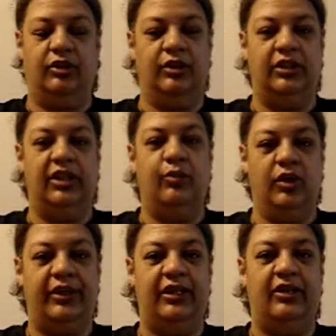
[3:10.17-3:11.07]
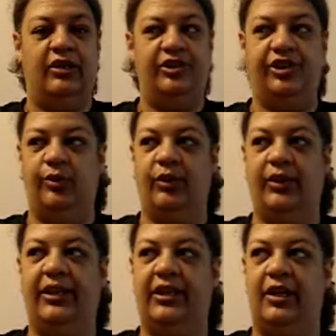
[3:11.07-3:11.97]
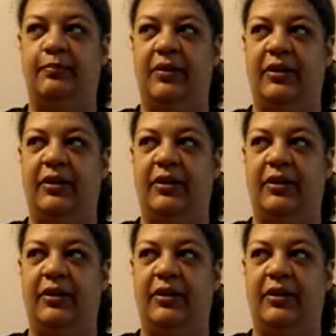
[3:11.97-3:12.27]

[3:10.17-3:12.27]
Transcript: currently working on shoring it up